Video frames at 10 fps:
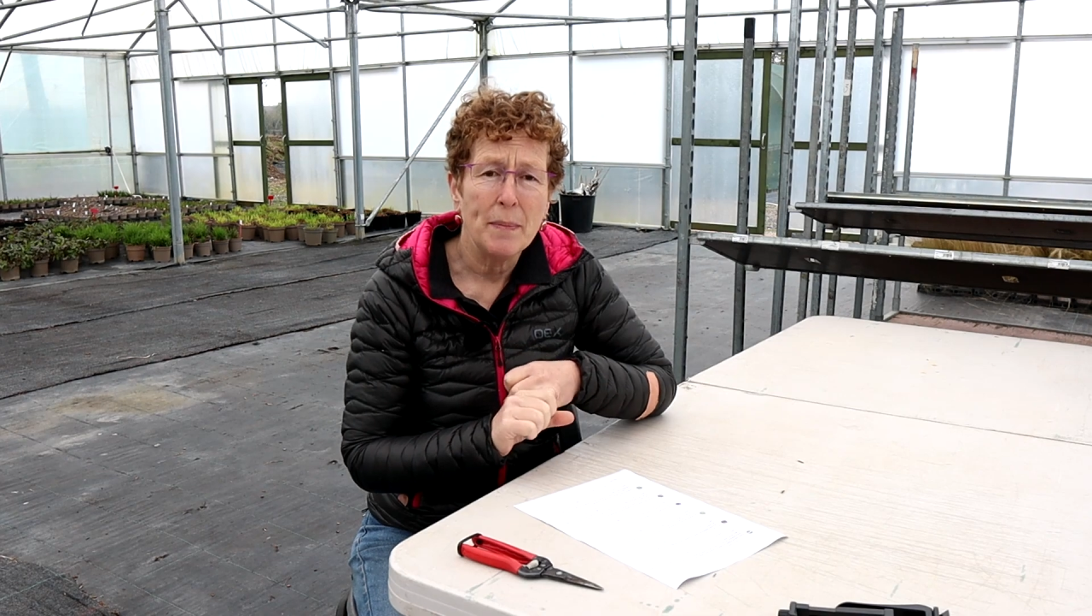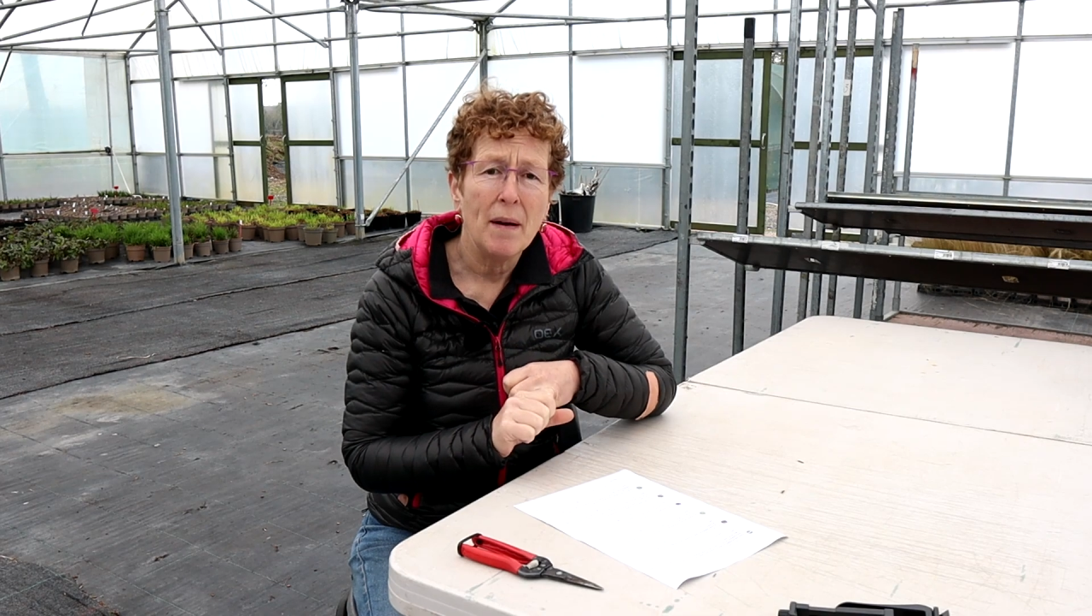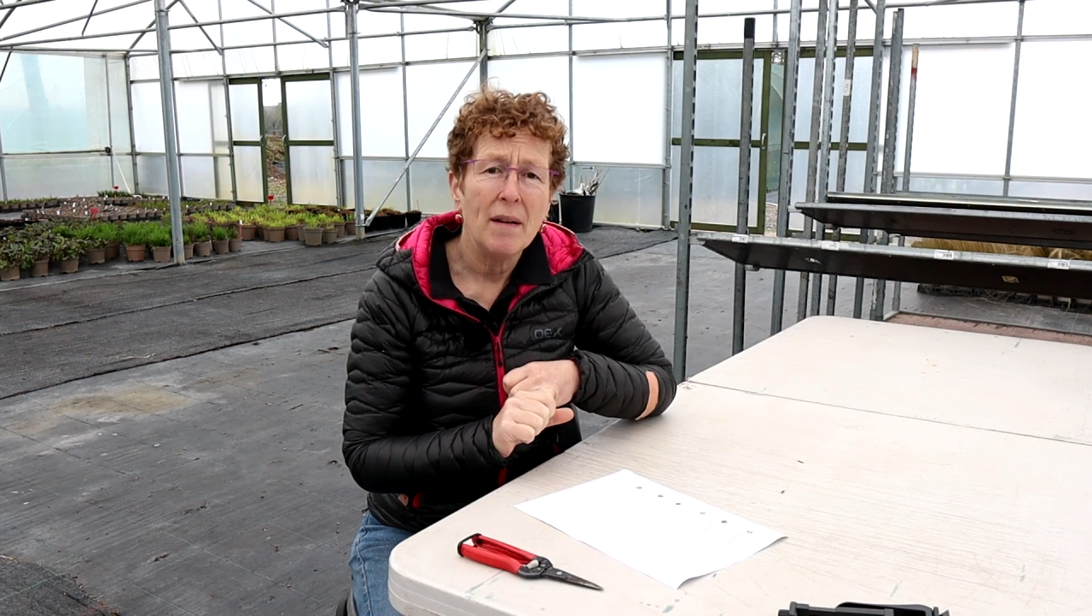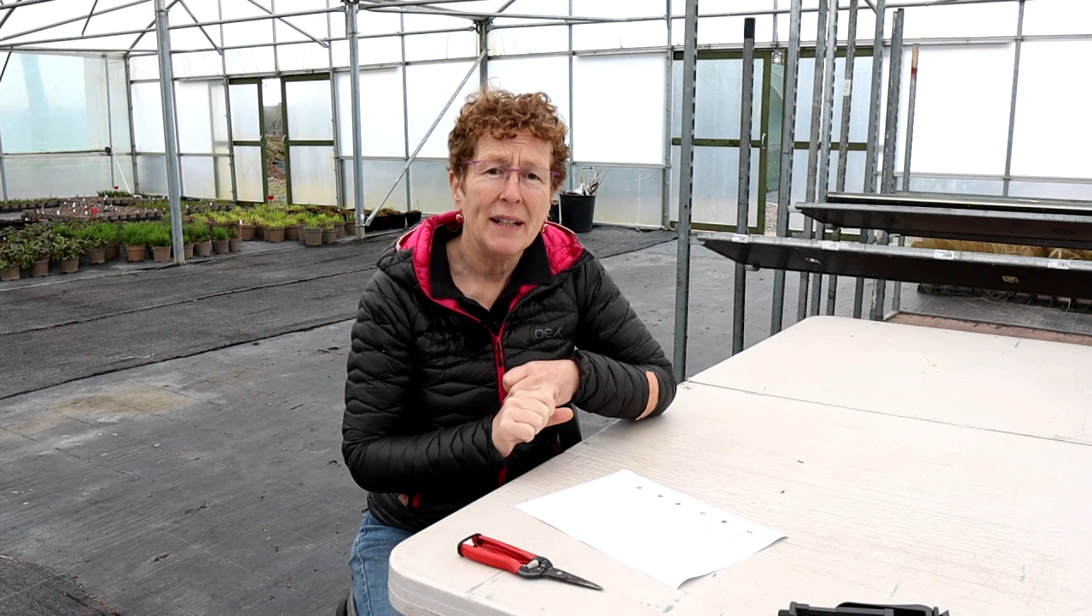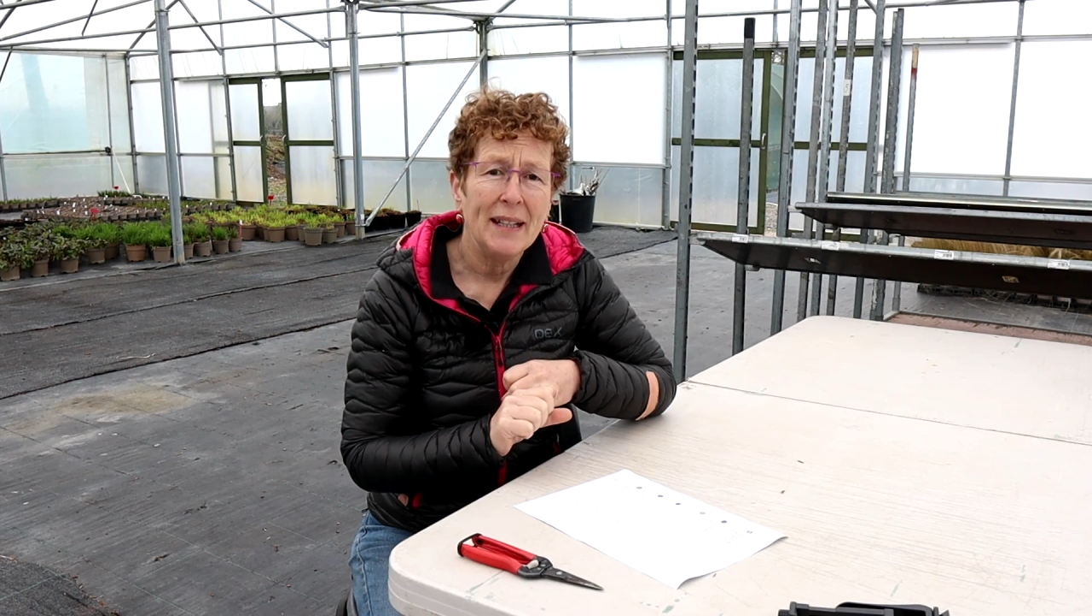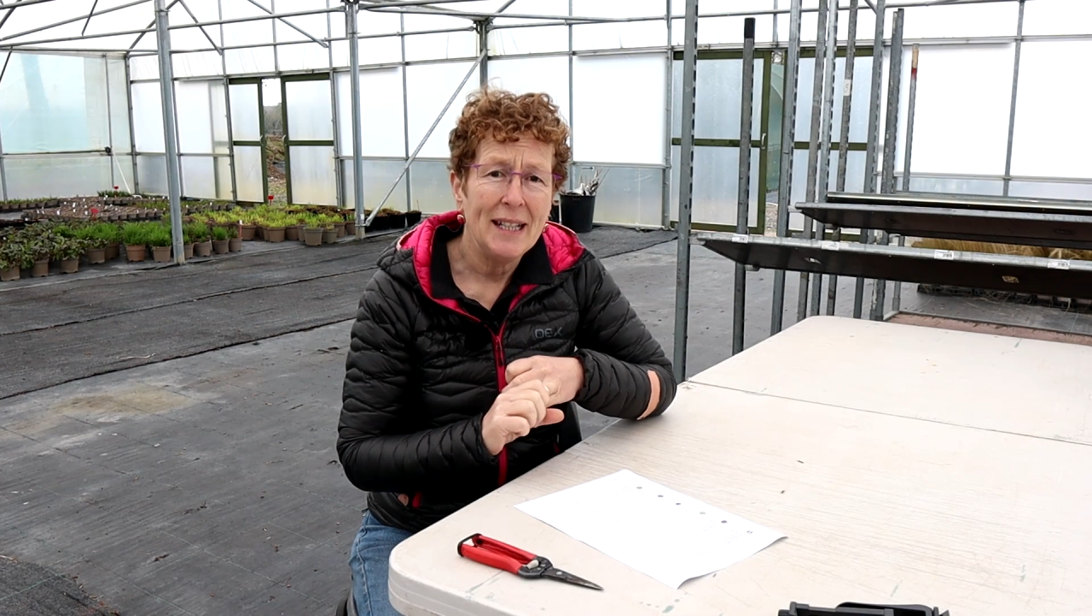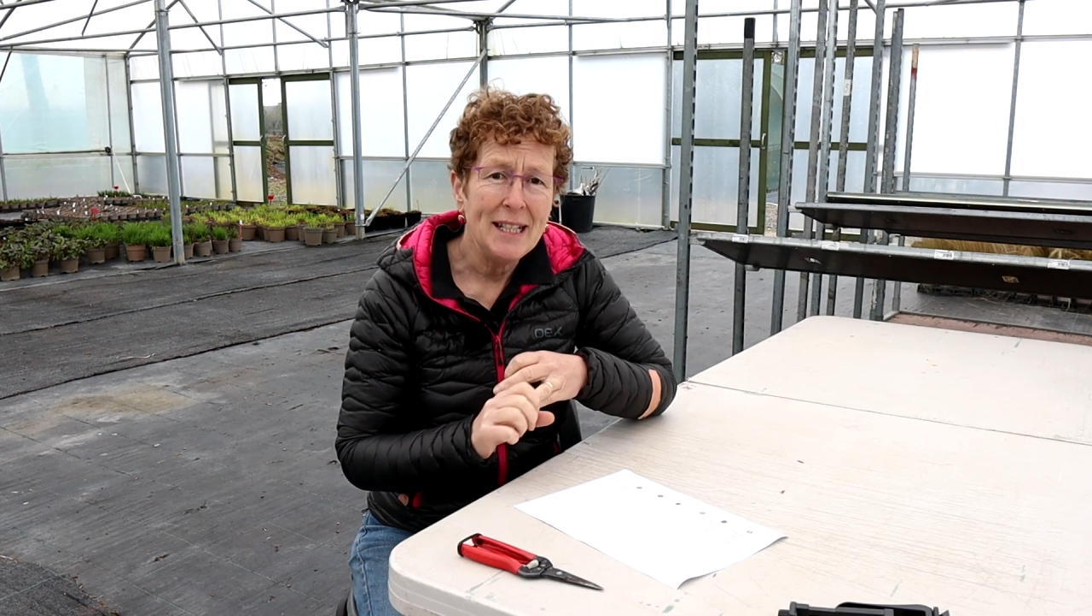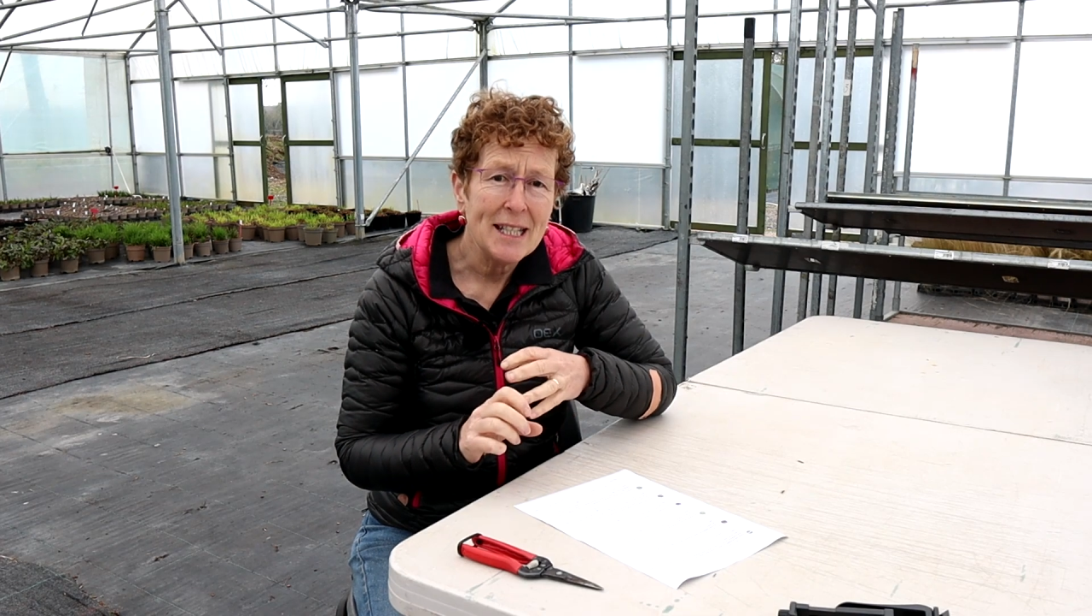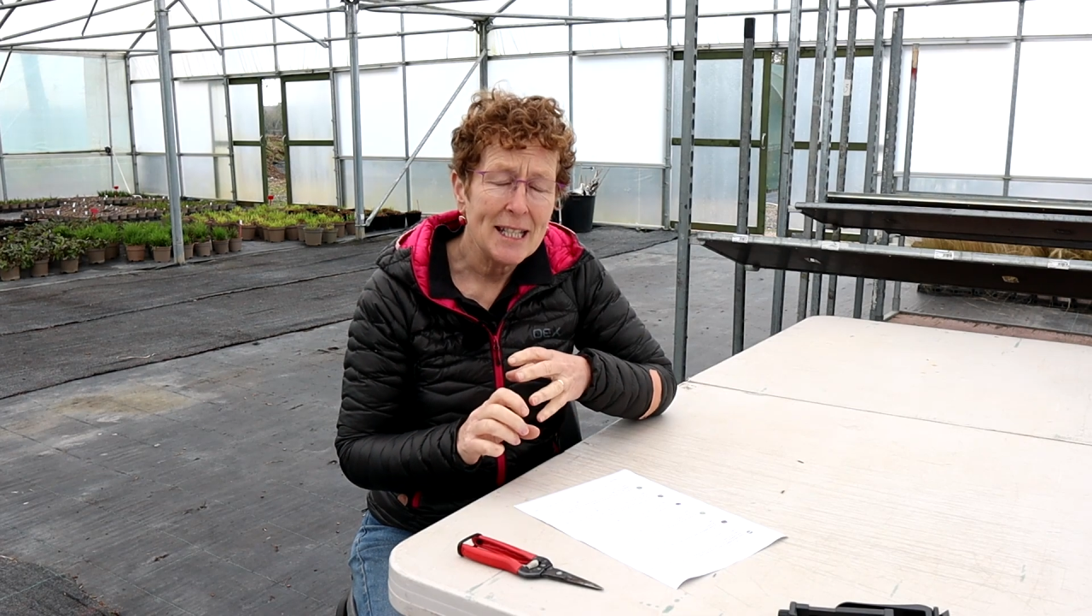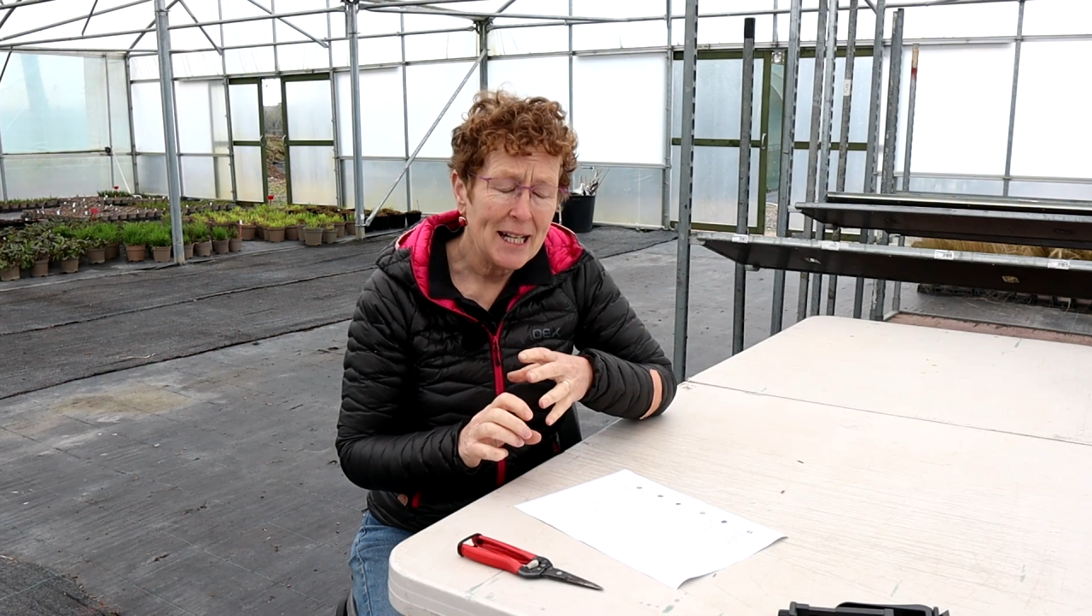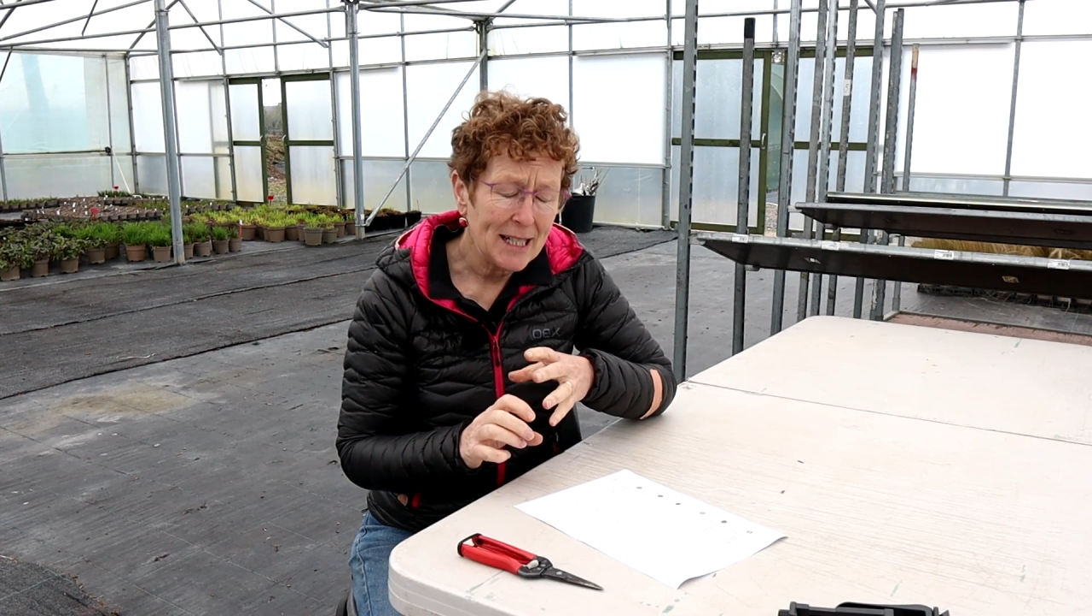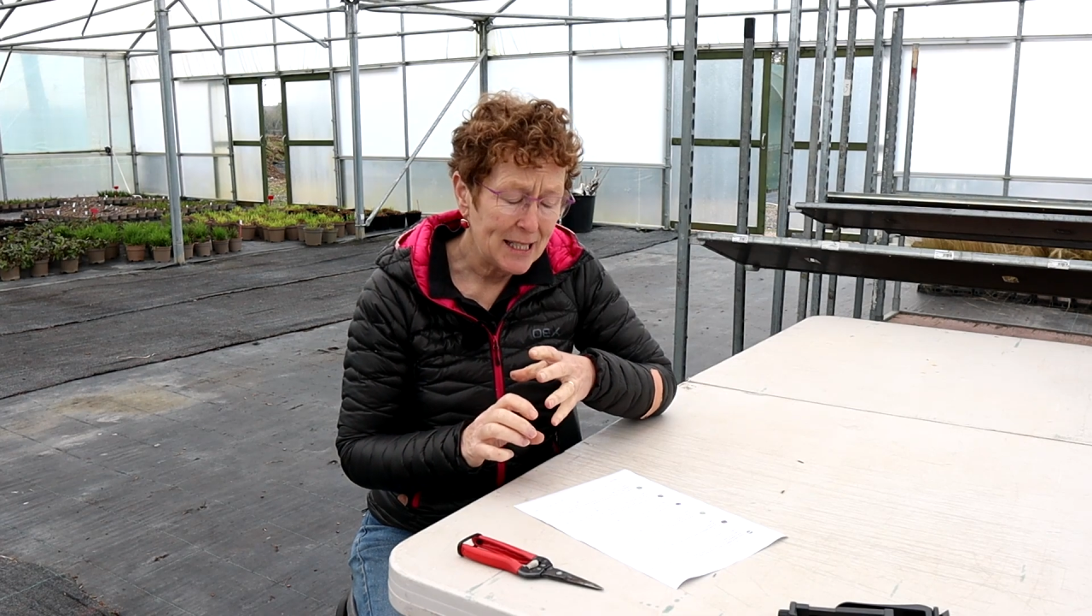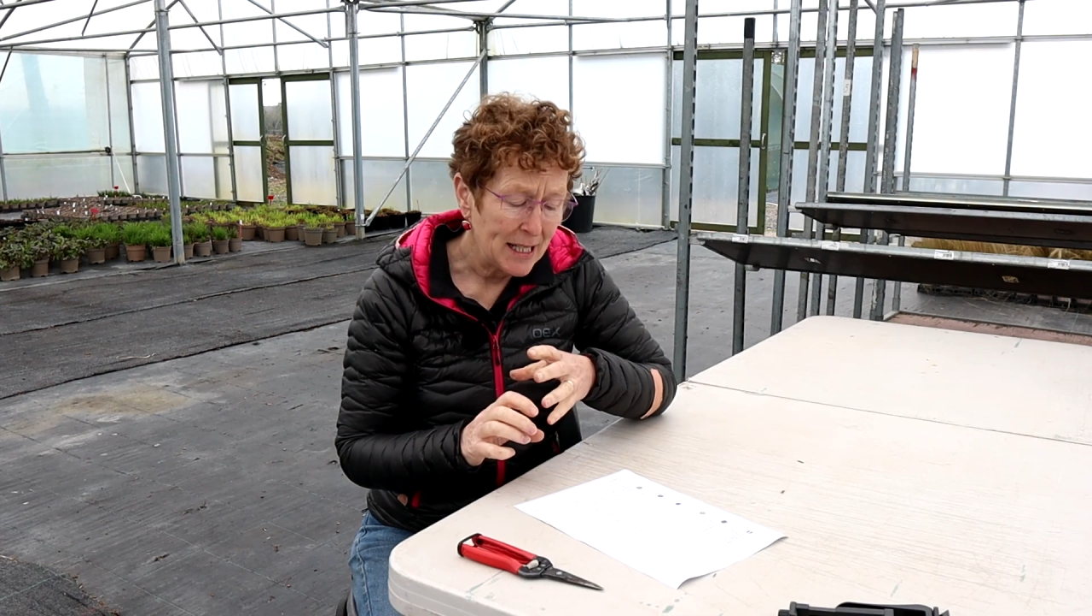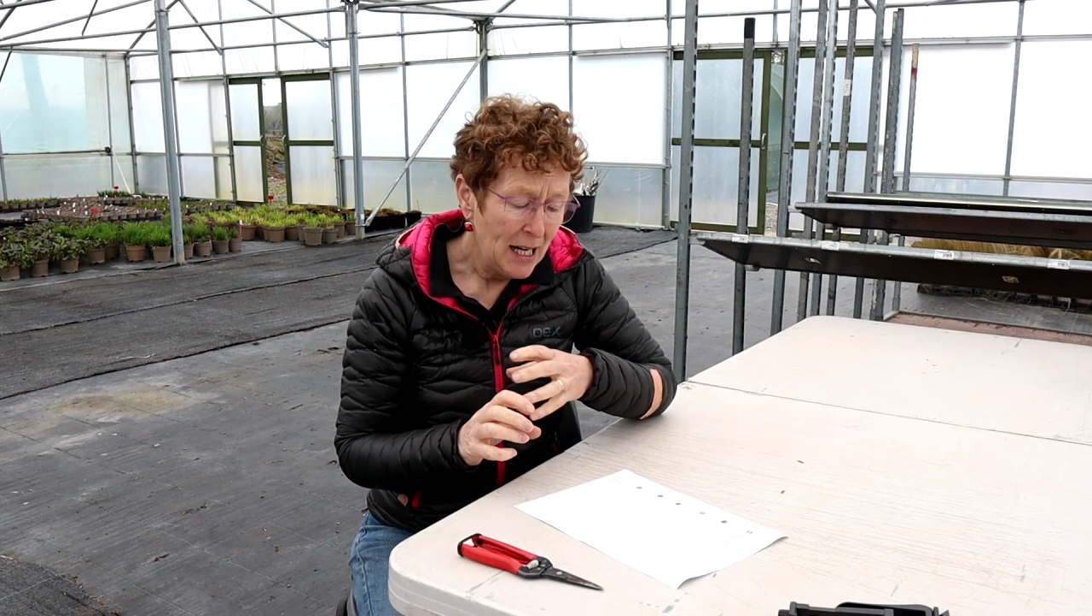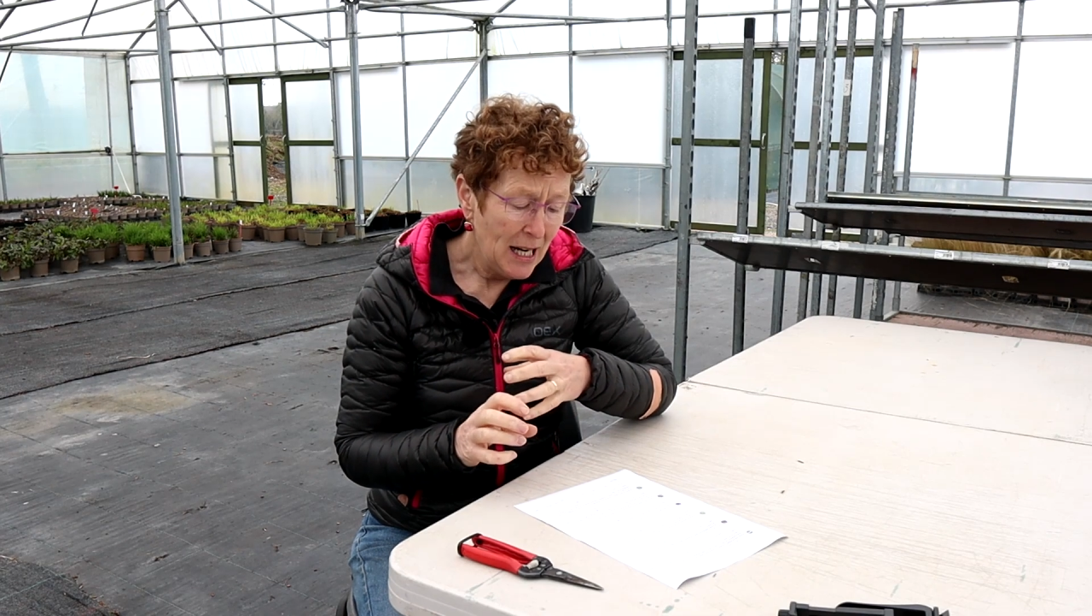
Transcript: by insects.